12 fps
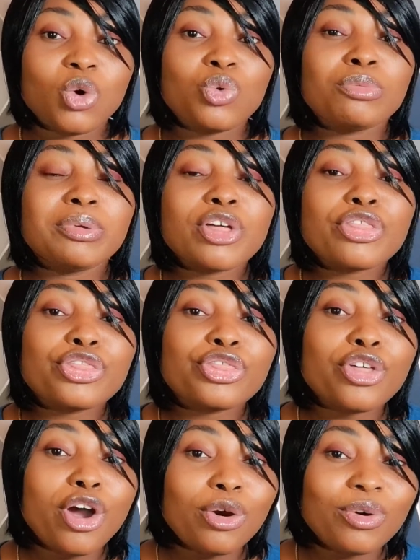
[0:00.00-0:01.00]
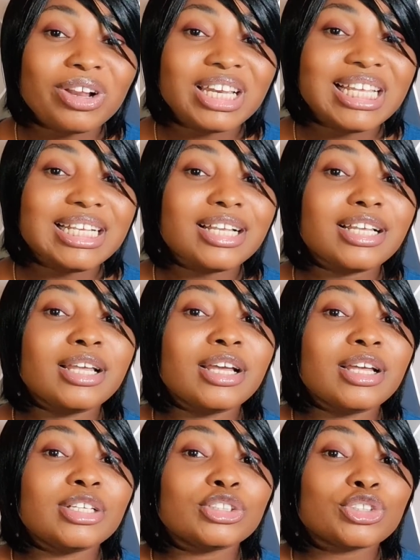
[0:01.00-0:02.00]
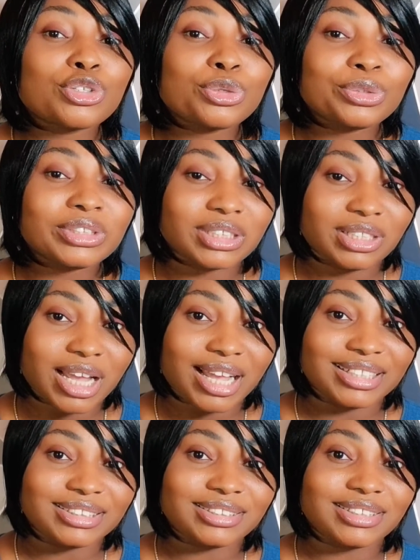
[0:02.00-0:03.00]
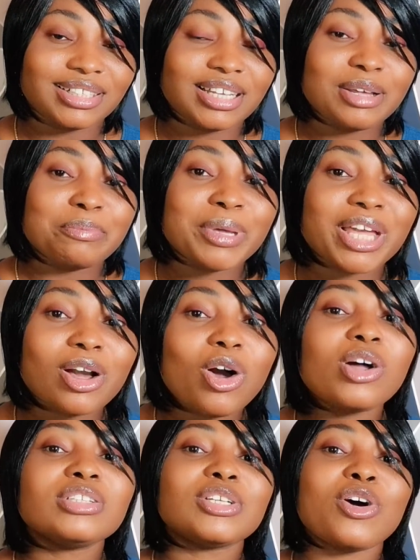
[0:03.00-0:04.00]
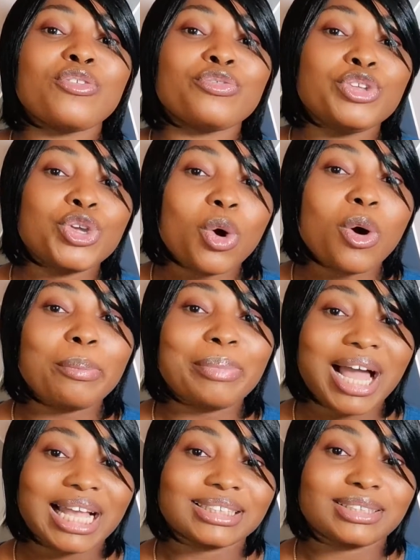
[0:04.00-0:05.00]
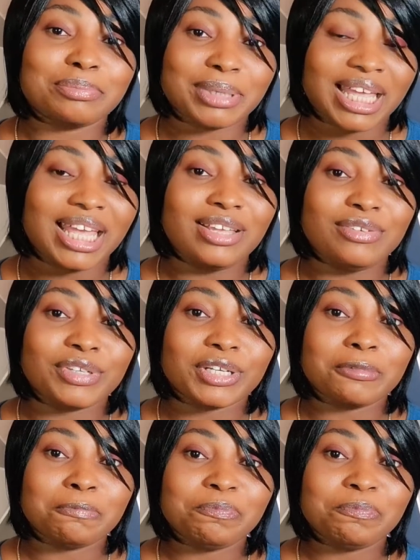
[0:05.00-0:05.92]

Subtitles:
will be thoroughly scrutinized because of your past behavior.